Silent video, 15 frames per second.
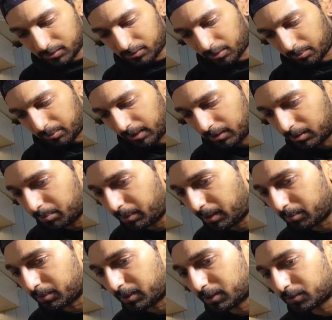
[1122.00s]
Drop down the
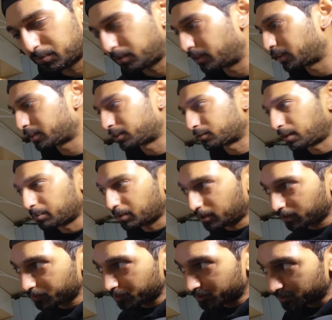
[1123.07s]
back, but that's fine, I can grab it
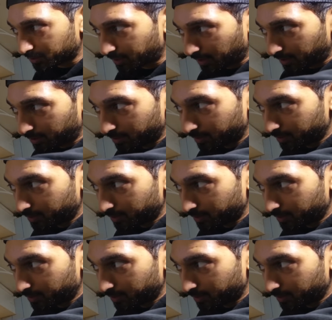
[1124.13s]
afterwards, so that